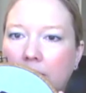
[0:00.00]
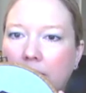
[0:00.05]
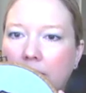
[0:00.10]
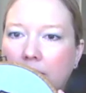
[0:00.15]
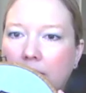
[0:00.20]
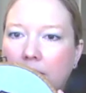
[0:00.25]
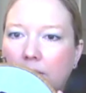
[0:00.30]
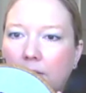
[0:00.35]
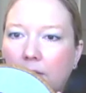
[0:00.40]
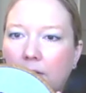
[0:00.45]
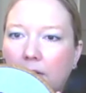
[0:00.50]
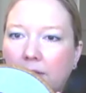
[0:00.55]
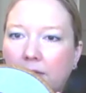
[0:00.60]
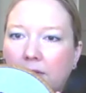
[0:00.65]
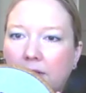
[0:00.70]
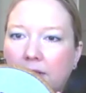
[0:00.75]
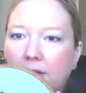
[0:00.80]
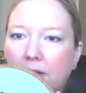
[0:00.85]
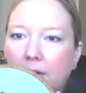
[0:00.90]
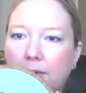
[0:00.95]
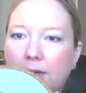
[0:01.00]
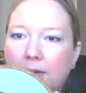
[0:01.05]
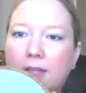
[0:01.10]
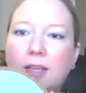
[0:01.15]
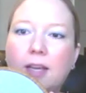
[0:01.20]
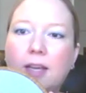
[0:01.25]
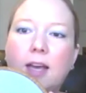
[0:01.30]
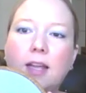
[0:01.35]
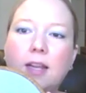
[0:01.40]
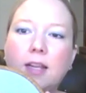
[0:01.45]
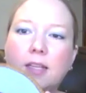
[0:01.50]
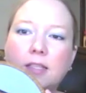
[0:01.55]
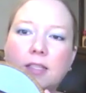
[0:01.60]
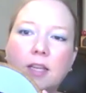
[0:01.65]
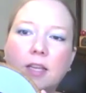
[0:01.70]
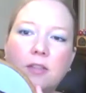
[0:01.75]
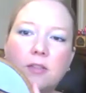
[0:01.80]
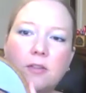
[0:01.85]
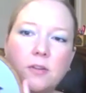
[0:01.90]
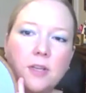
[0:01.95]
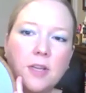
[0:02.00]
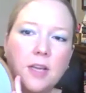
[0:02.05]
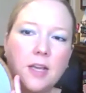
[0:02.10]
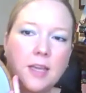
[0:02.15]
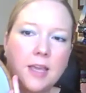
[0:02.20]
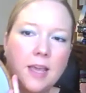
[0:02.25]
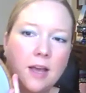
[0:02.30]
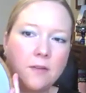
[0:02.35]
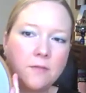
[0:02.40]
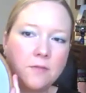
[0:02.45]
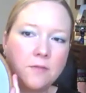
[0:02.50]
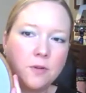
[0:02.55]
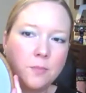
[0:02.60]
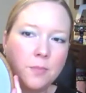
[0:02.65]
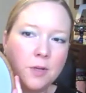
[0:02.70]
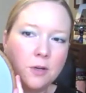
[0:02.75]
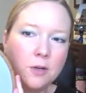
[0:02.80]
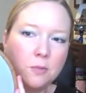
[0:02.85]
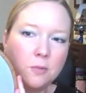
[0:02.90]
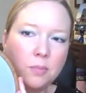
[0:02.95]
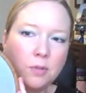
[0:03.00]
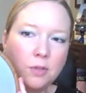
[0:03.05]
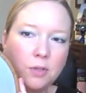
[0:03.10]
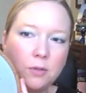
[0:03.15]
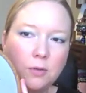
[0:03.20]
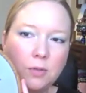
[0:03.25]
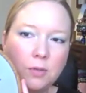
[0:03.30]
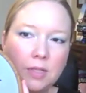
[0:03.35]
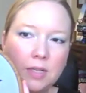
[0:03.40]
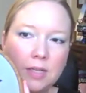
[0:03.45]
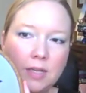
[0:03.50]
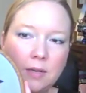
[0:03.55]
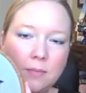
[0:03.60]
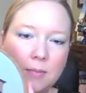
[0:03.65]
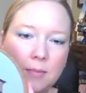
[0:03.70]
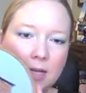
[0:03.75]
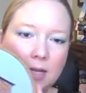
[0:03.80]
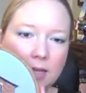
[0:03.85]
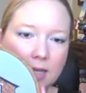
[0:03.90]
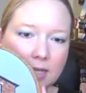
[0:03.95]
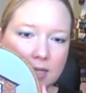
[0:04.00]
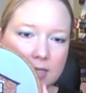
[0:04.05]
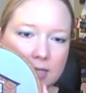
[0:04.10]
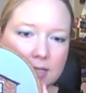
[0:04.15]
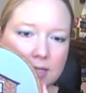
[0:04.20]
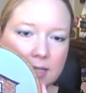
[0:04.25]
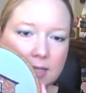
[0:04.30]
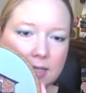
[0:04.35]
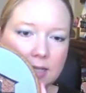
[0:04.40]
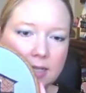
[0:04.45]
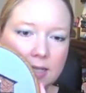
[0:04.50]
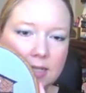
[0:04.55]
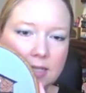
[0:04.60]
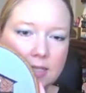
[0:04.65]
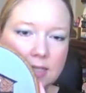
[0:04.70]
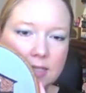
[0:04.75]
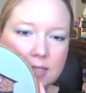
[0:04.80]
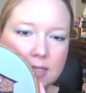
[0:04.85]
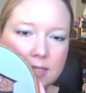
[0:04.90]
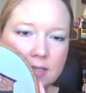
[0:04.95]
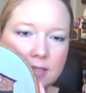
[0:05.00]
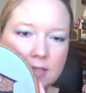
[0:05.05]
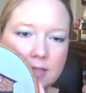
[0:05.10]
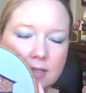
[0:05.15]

Let's see what I have to say about that. It's a 38 count Vermeer blue linen by Legacy Linens.